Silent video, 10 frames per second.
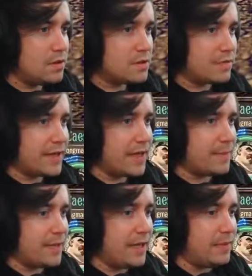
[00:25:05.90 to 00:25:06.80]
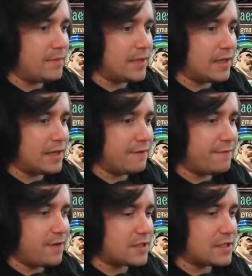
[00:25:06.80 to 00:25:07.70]
So they hit me. They're going to get
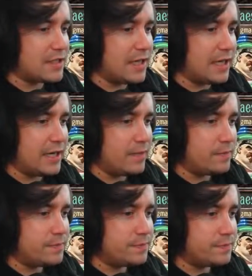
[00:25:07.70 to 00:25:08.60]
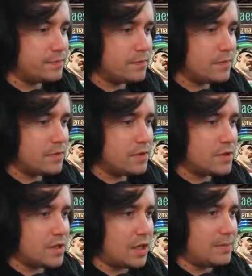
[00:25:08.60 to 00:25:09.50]
fucked in the A.
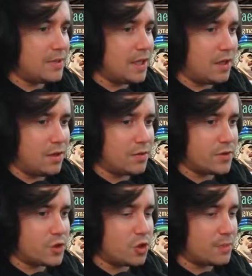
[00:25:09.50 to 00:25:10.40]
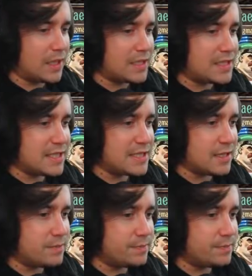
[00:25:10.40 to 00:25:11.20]
So I'm now the strong man, Caesar.